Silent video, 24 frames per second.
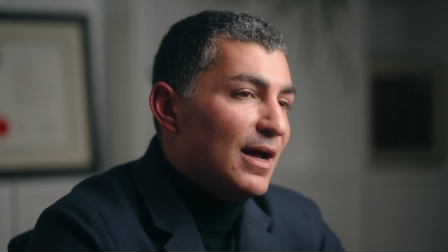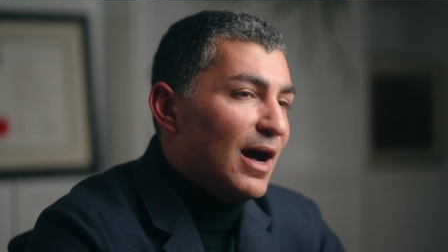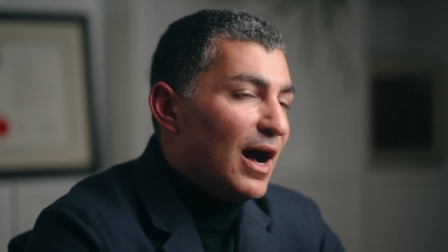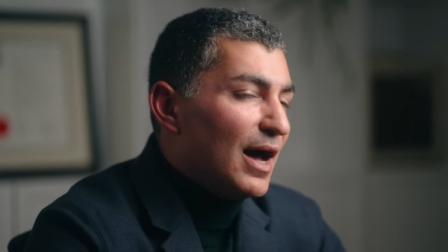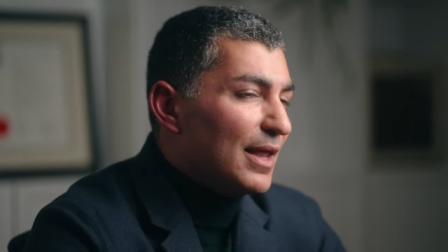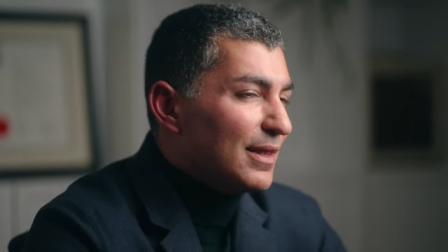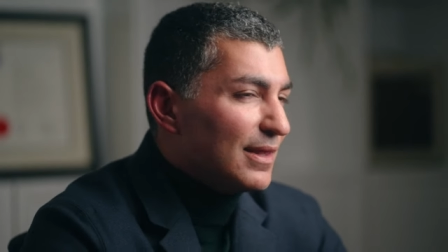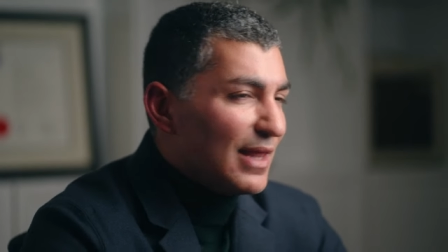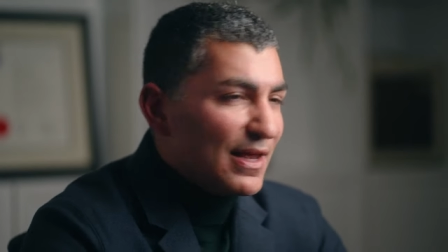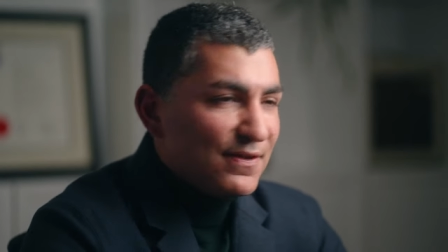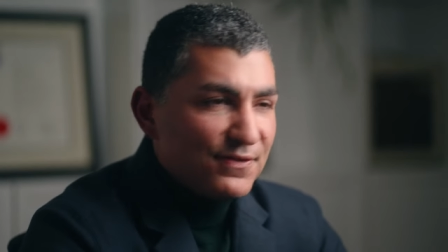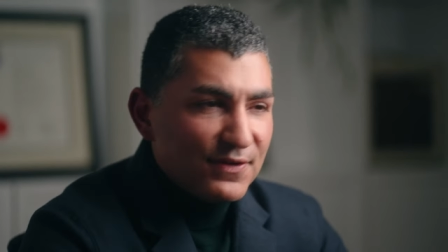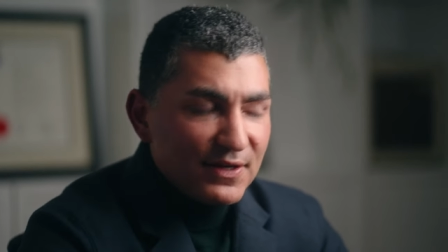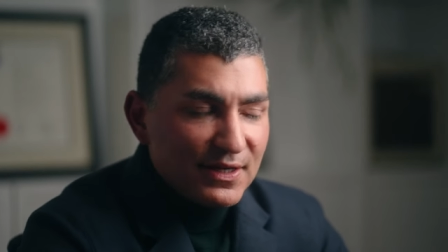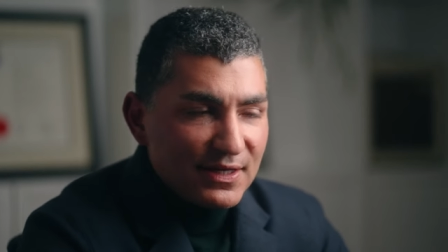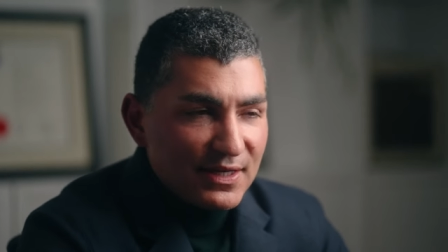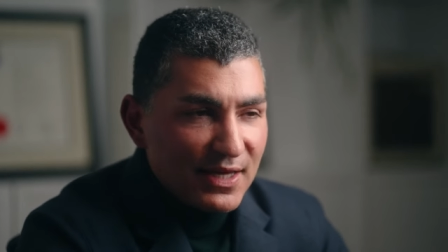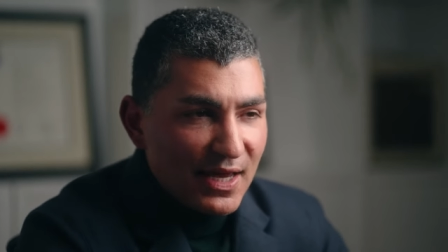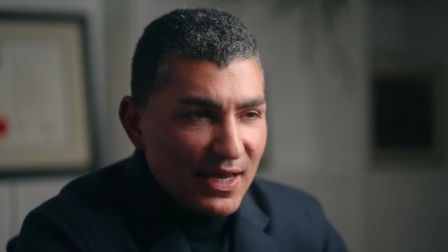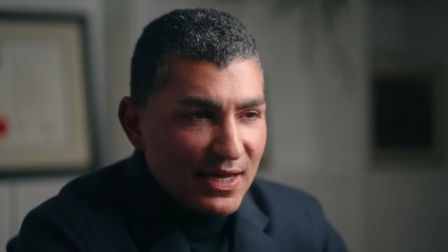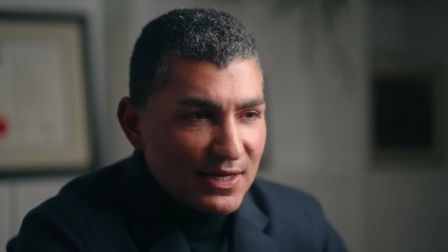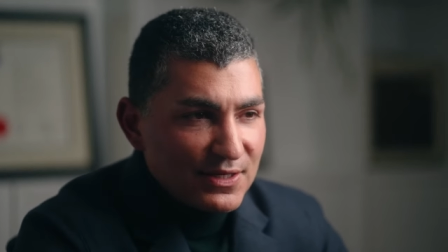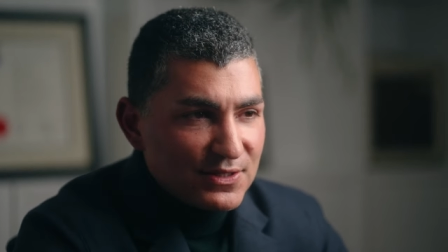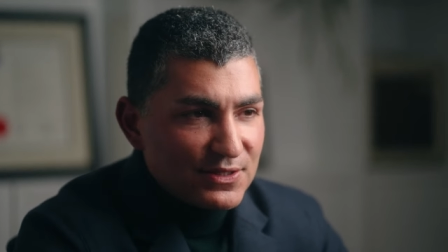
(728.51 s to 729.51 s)
Unless a
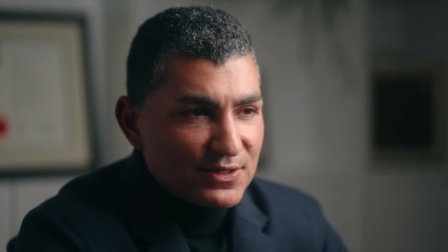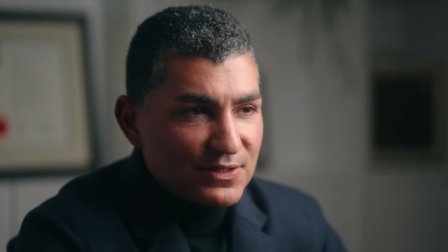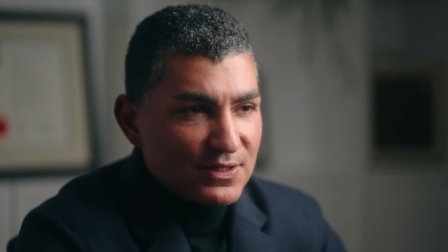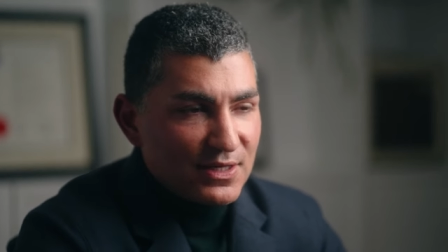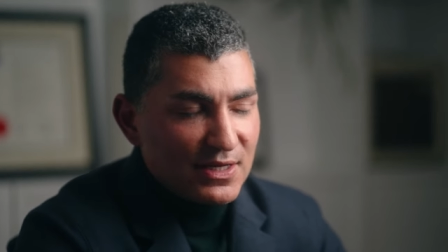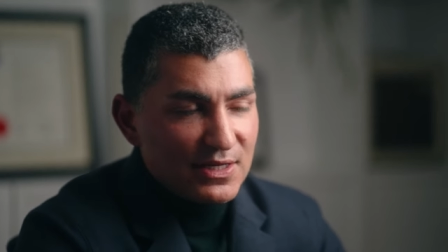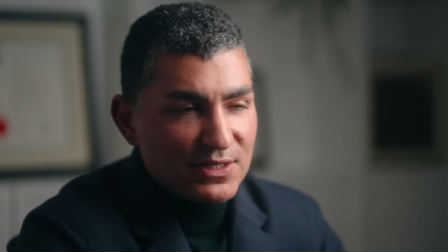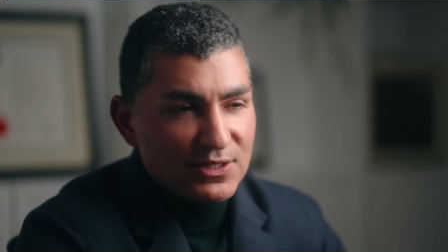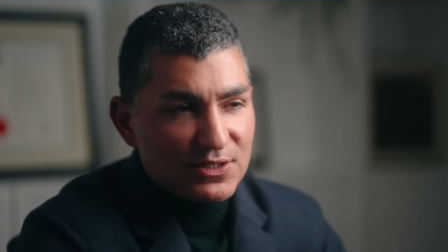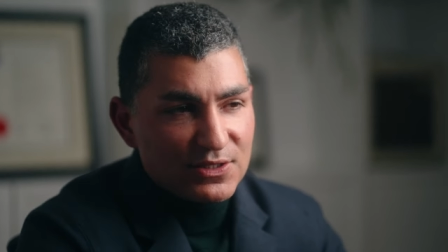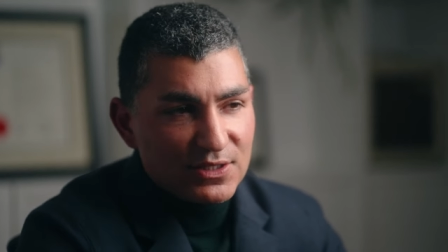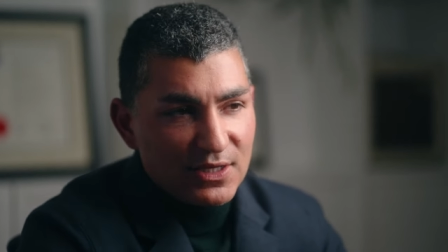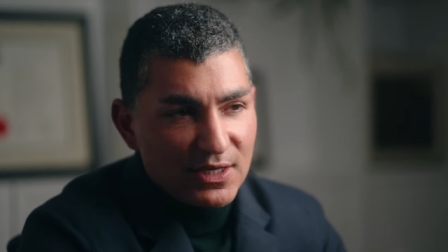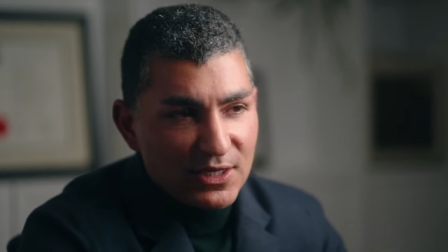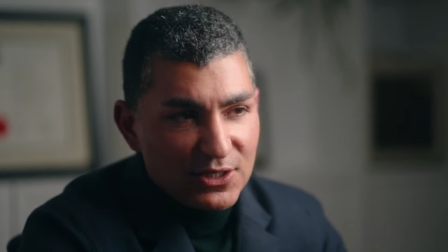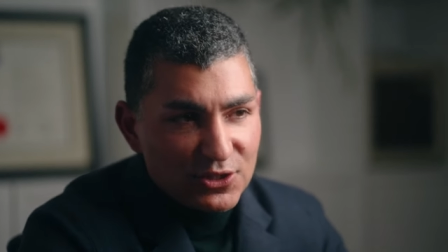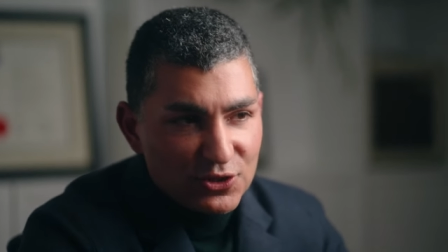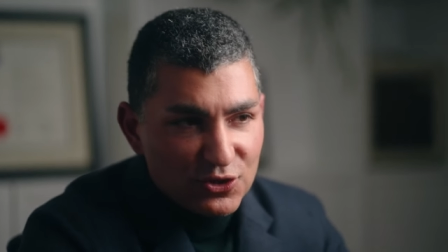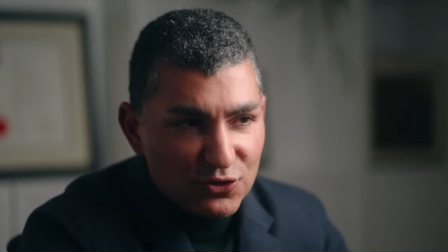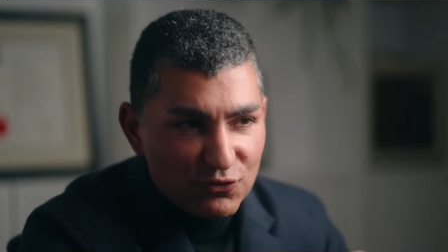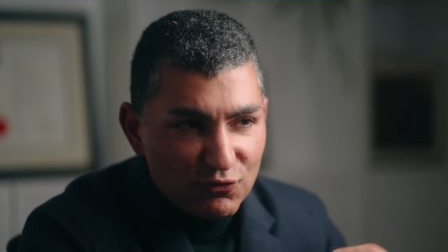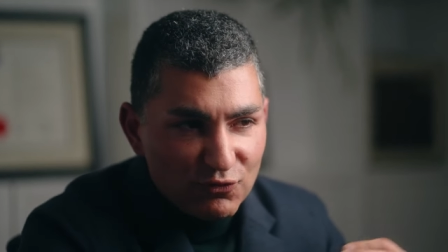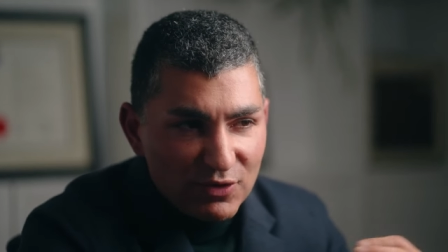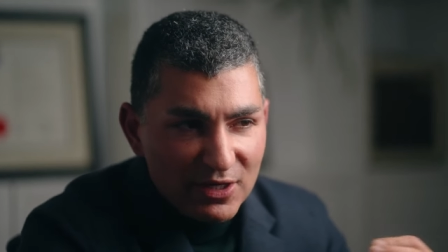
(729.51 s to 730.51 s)
case is
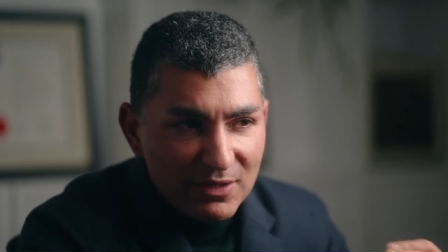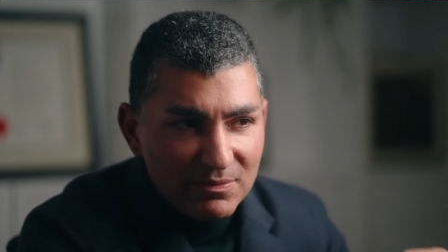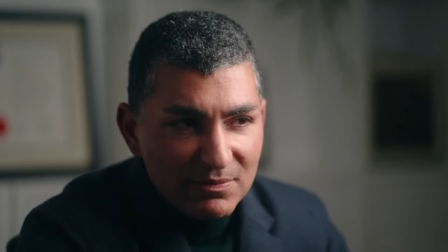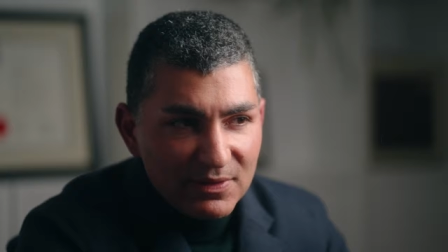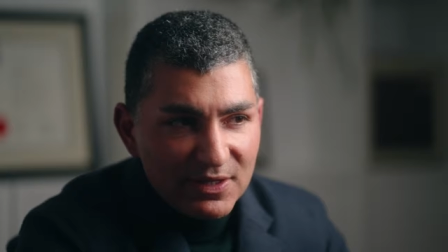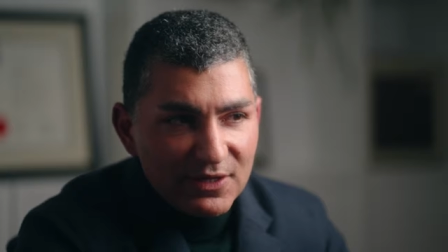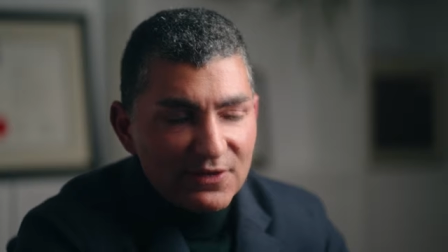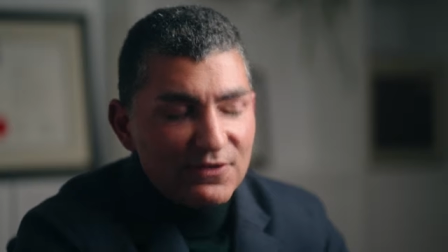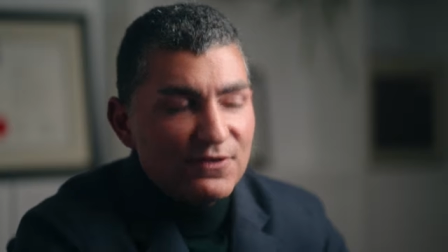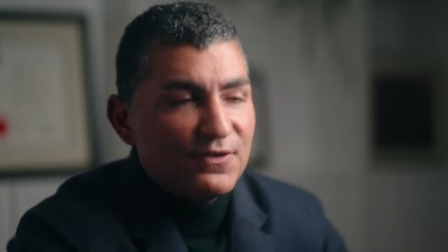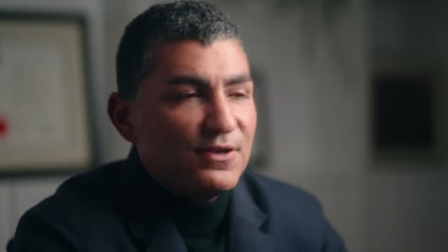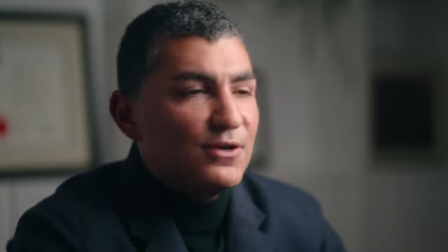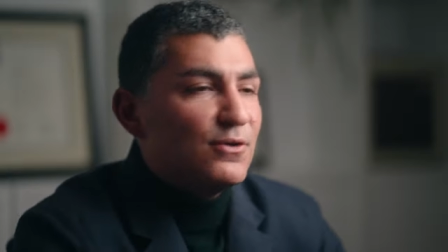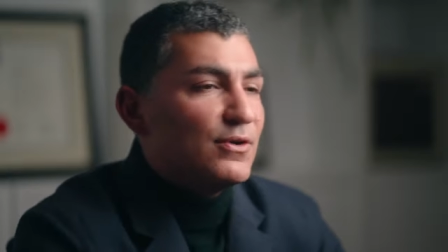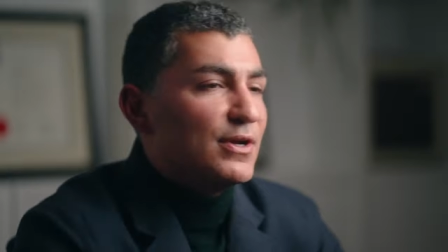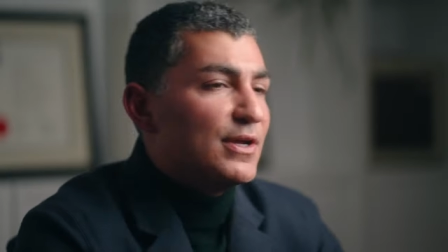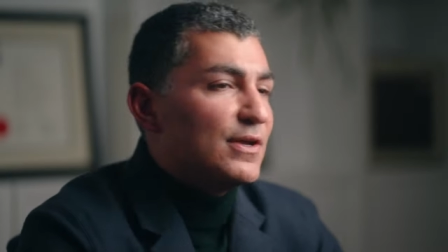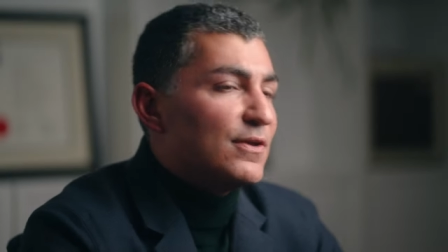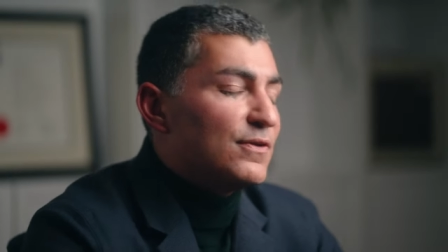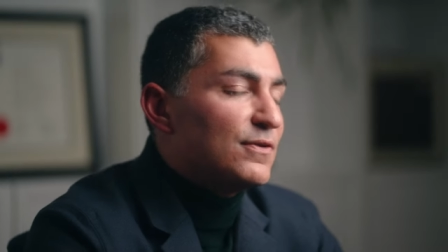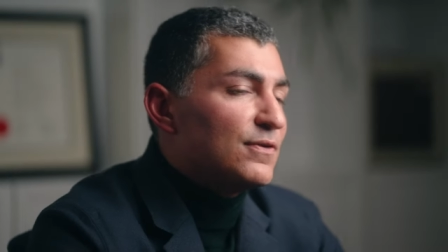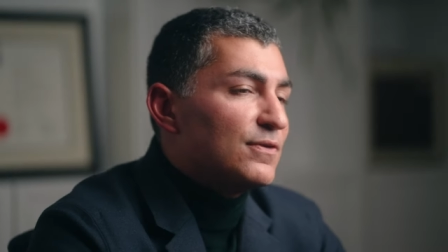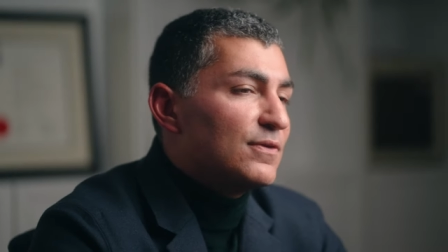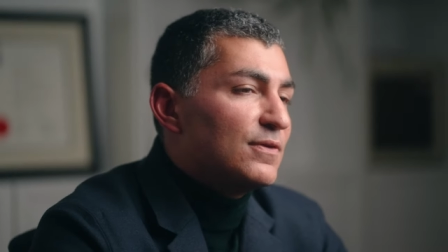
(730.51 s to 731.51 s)
extremely
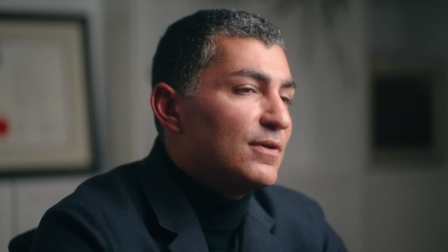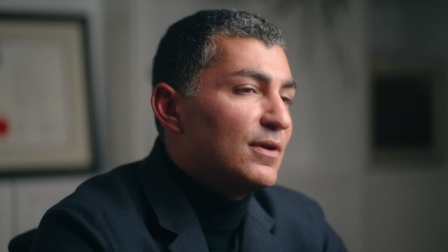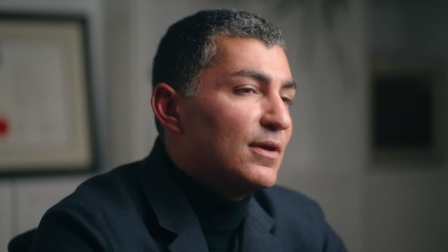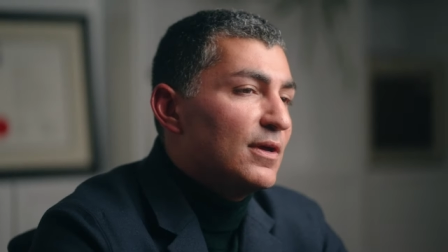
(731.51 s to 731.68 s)
serious,